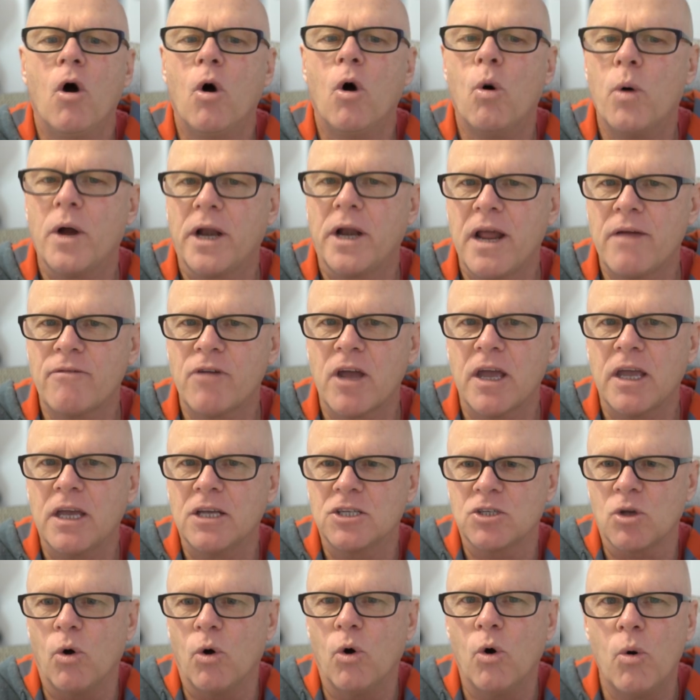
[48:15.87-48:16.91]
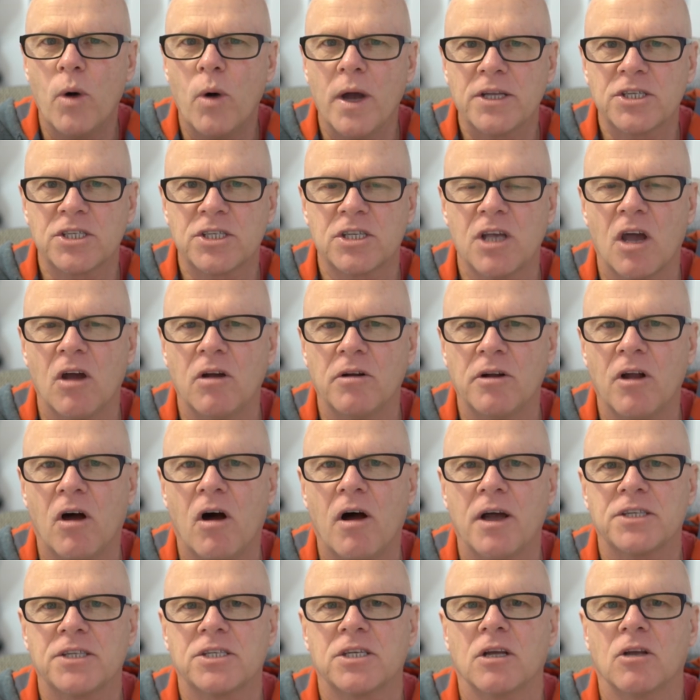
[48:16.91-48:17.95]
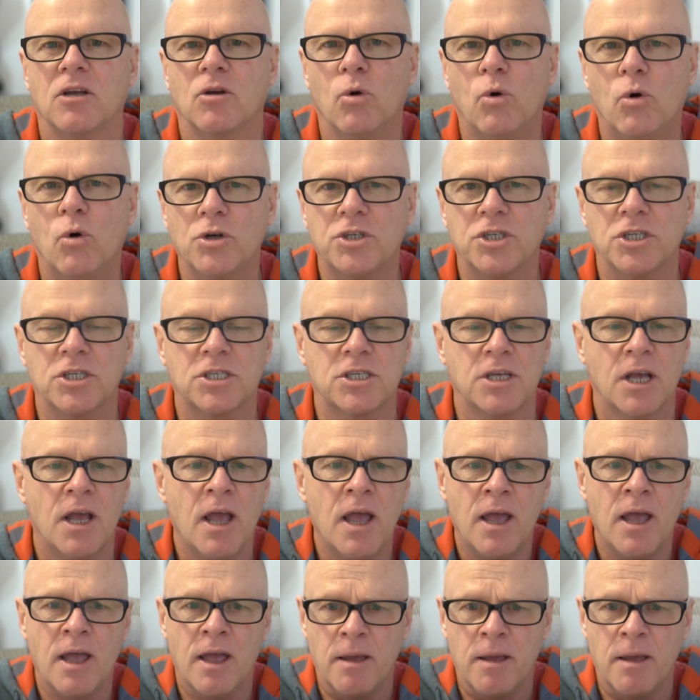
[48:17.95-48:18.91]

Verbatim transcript: or whatever is always so nice and gorgeous